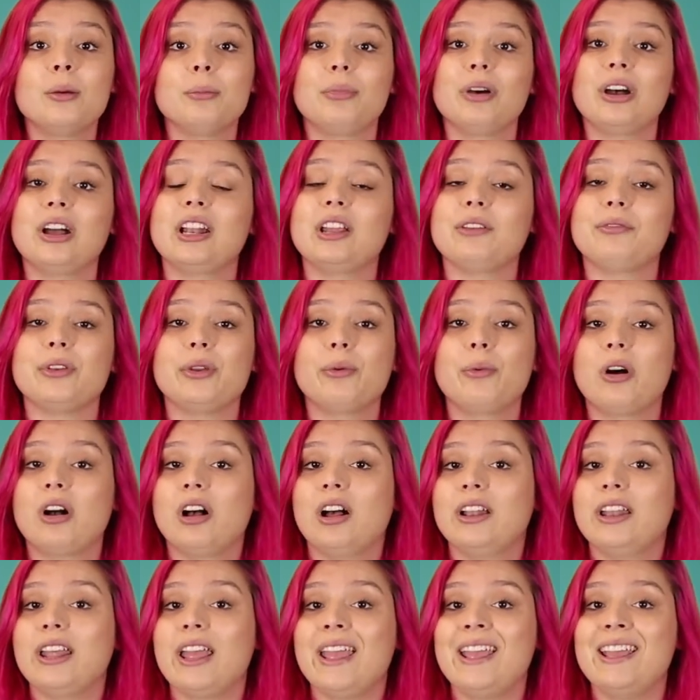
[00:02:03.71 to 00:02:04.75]
But if you
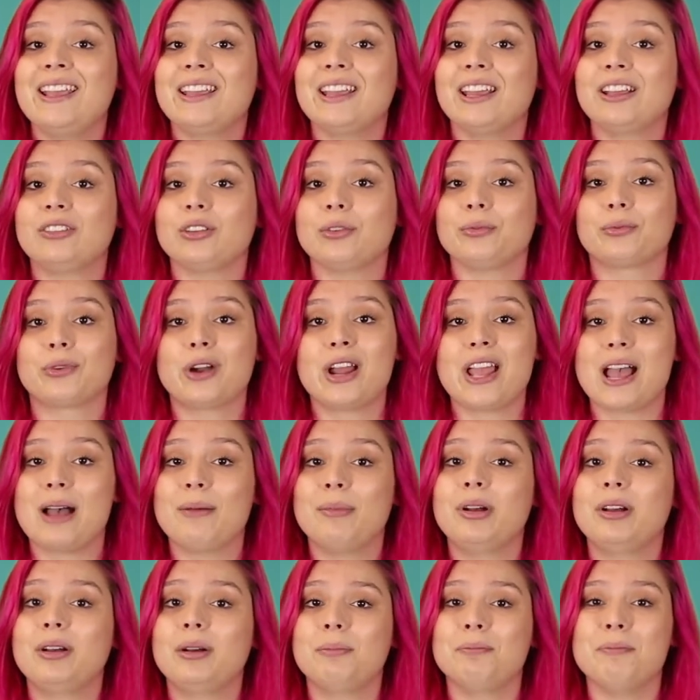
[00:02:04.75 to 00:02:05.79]
want 8 gigs of
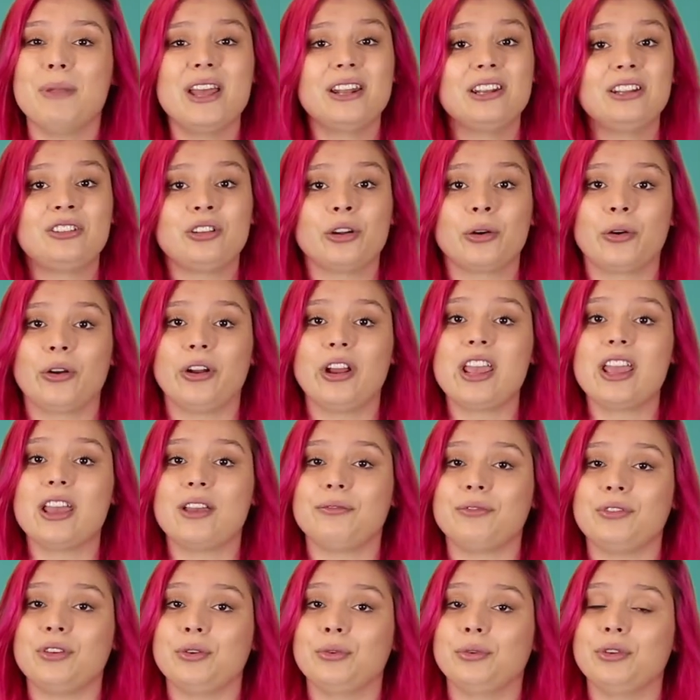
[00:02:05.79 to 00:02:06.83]
RAM, mandatory
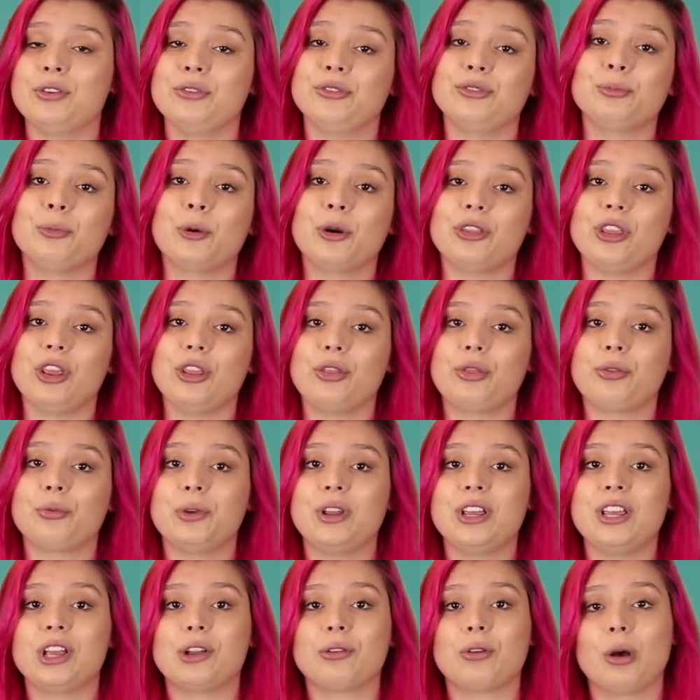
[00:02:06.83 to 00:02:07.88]
if you use more than
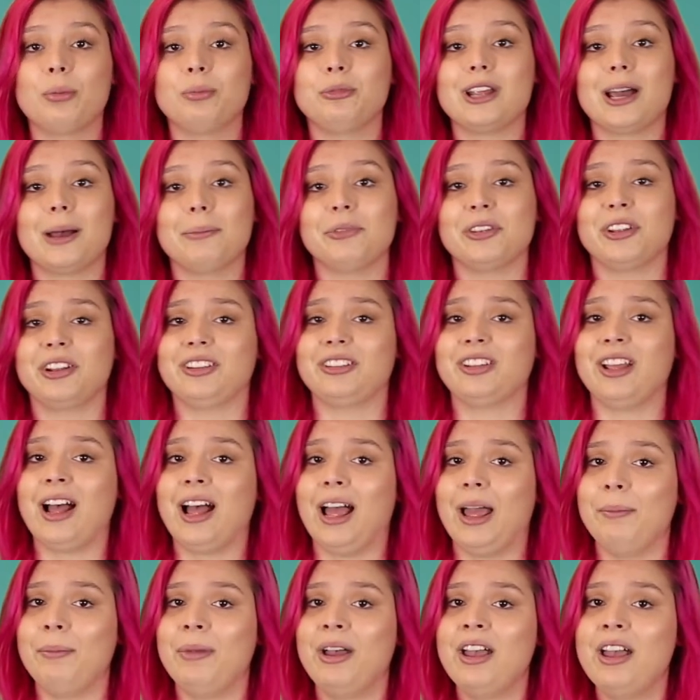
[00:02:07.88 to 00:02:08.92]
3 Chrome tabs at a
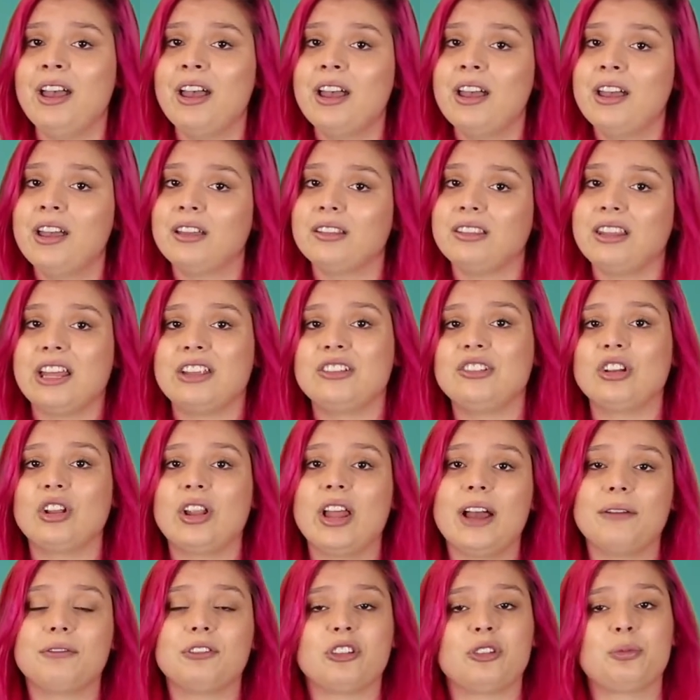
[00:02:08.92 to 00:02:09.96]
time, then you'll
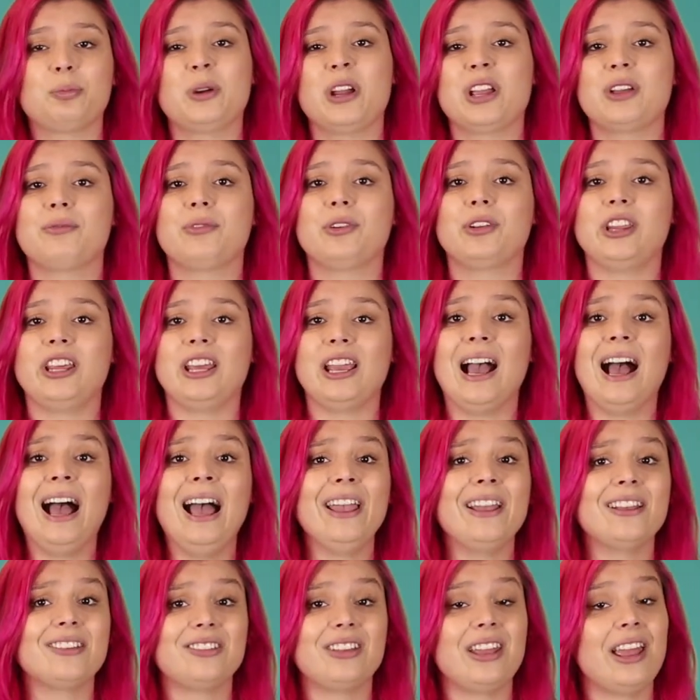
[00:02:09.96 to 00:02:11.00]
have to spring for the
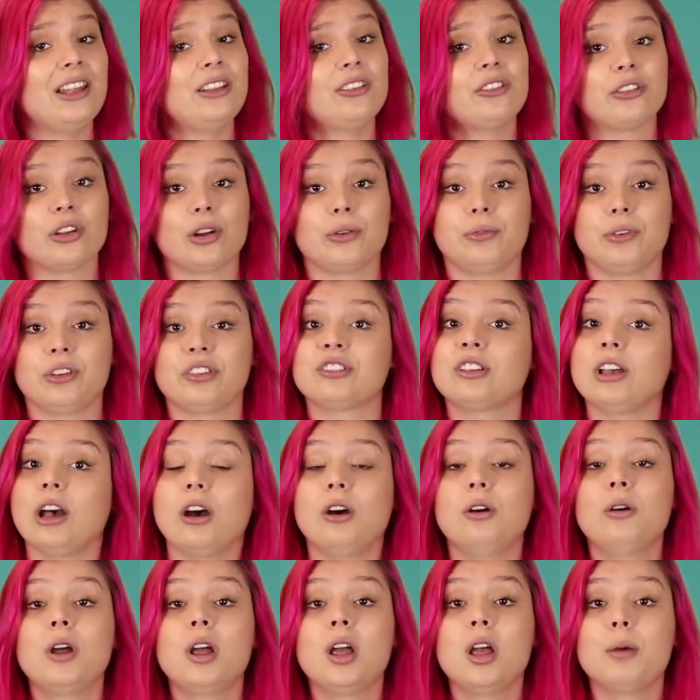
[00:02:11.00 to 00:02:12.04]
highest end Surface
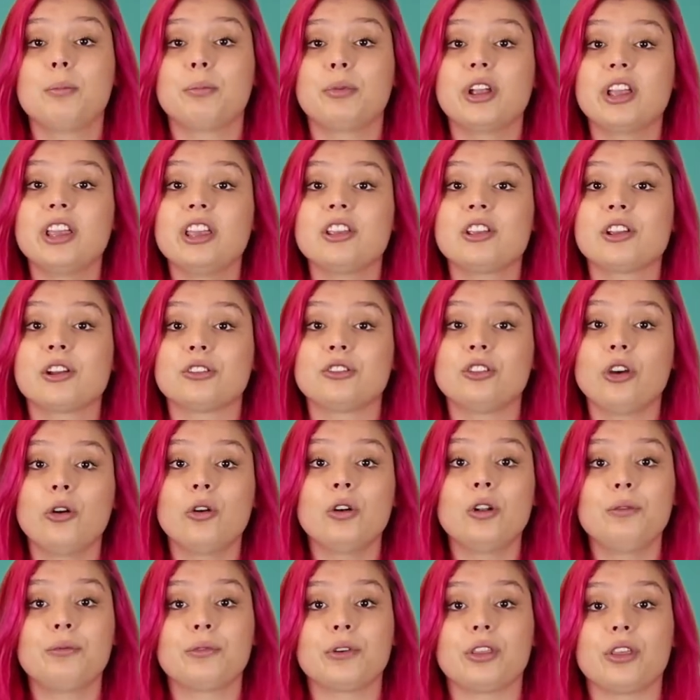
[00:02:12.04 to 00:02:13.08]
Go, bringing your
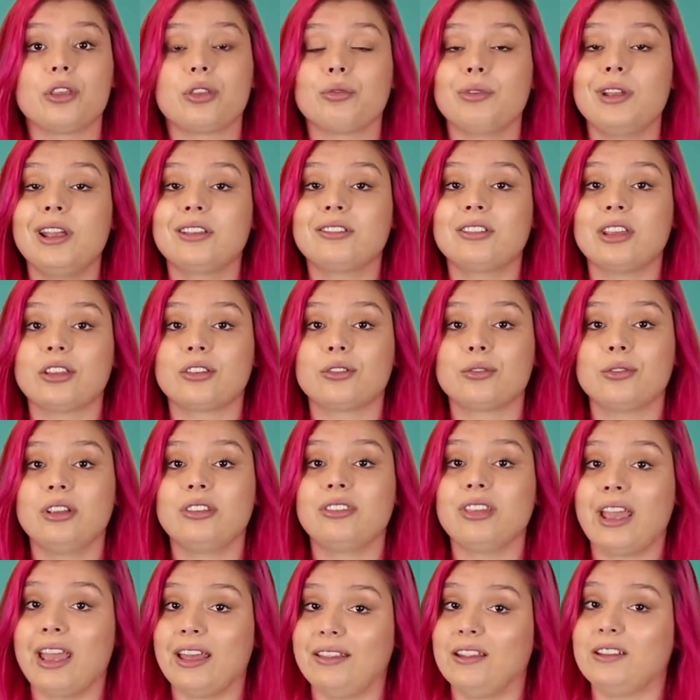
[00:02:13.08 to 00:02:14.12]
total for the 3
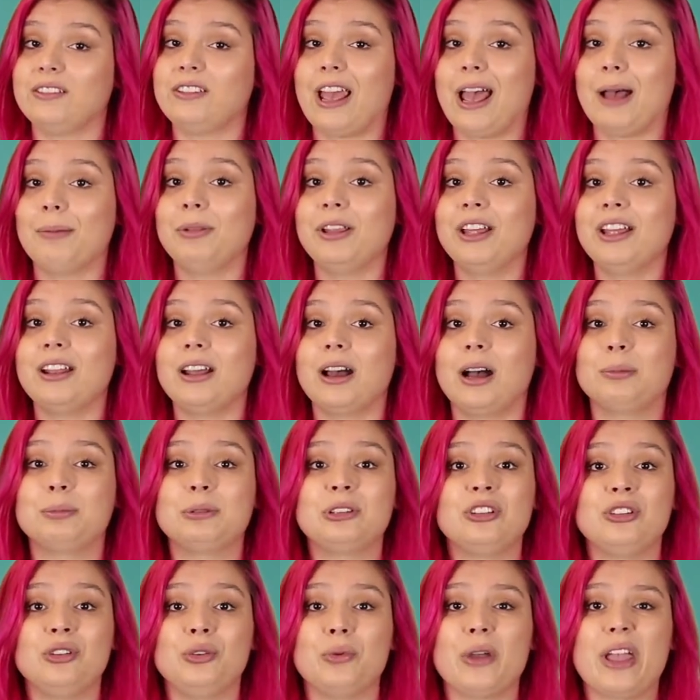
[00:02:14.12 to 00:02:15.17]
accessories and the tablet up
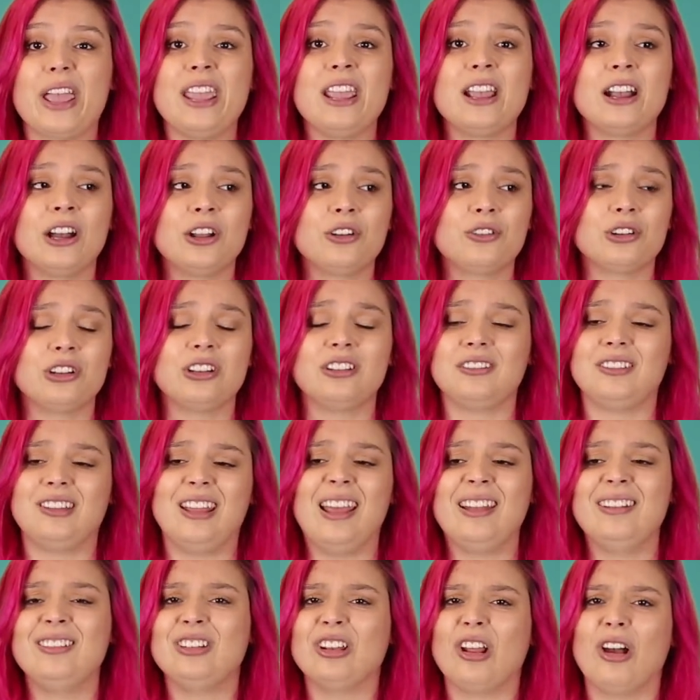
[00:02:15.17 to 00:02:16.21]
to
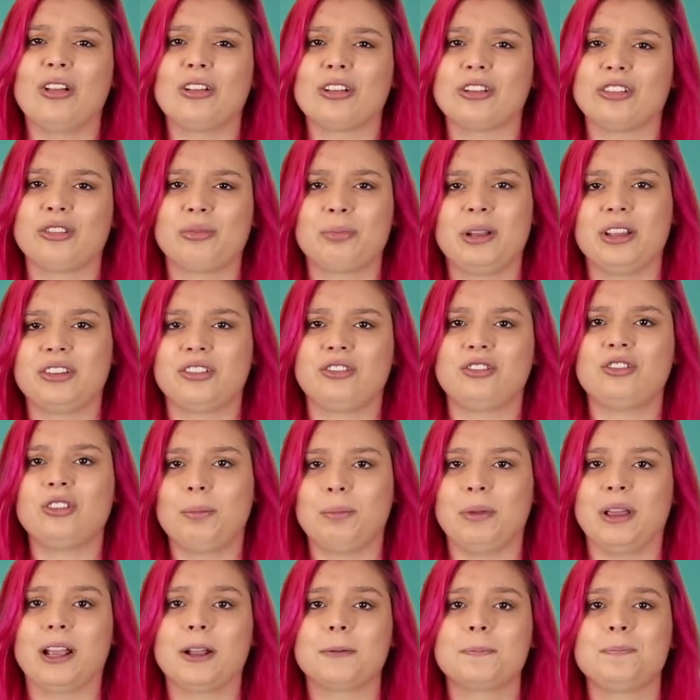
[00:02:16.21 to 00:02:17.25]
$810 plus
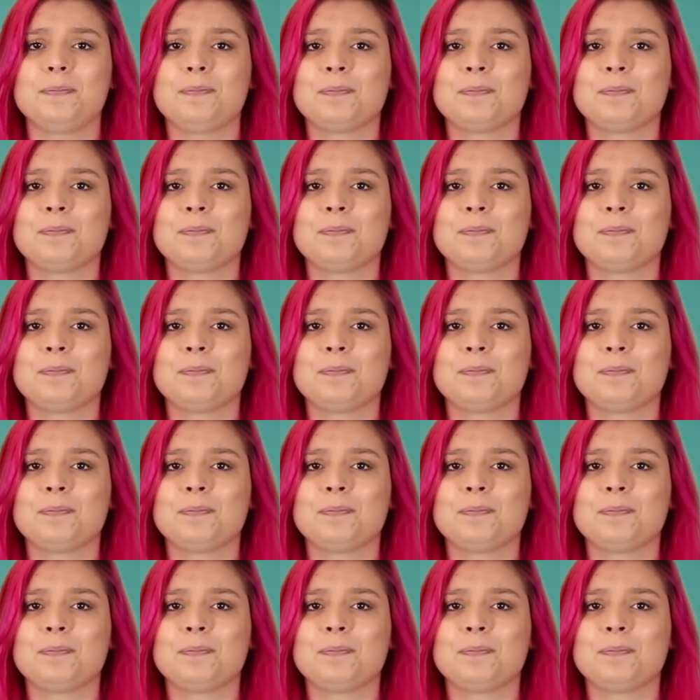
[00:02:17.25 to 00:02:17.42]
shipping.